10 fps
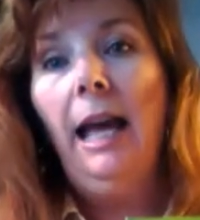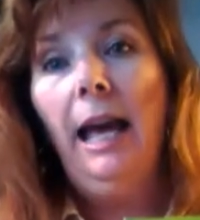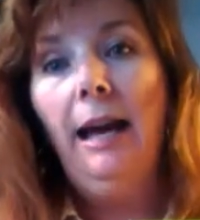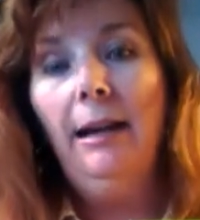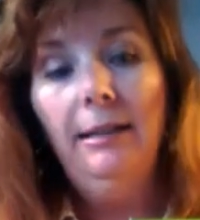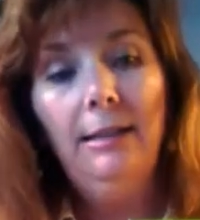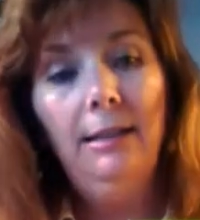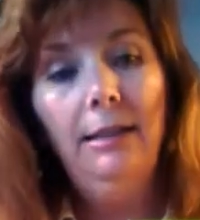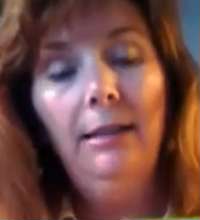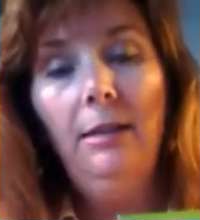at
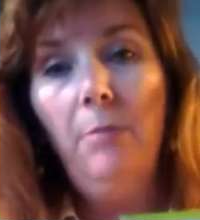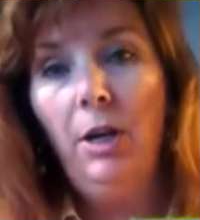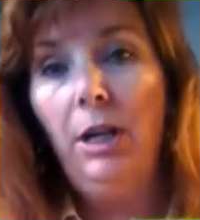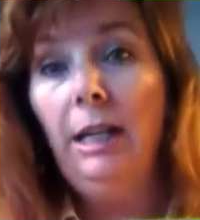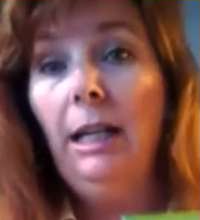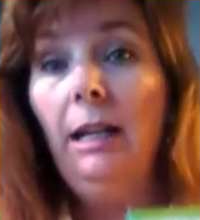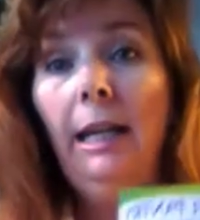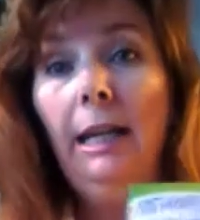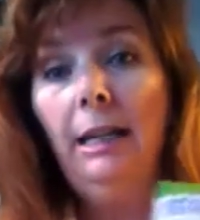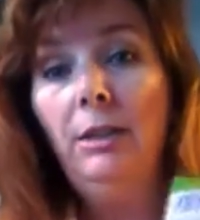the market, and I
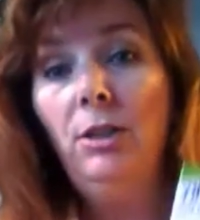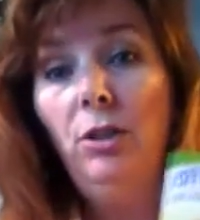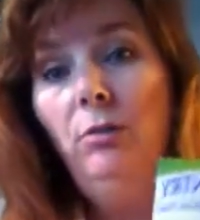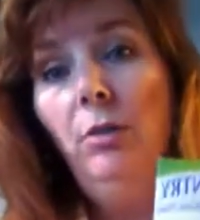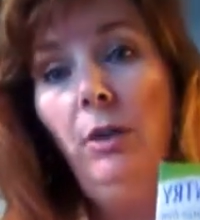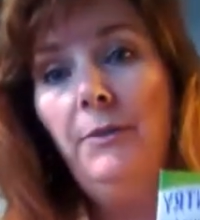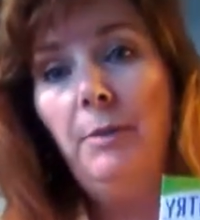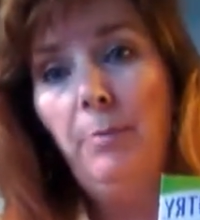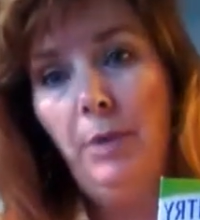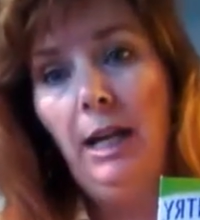can get 2 loaves
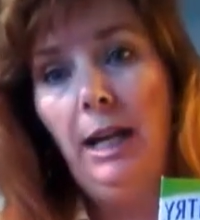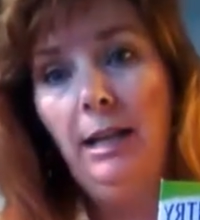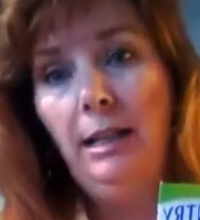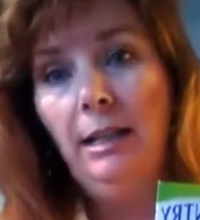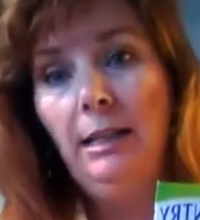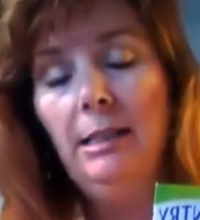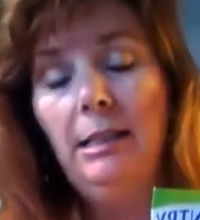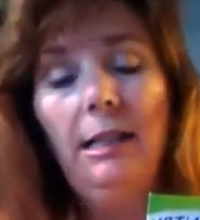of bread out of this,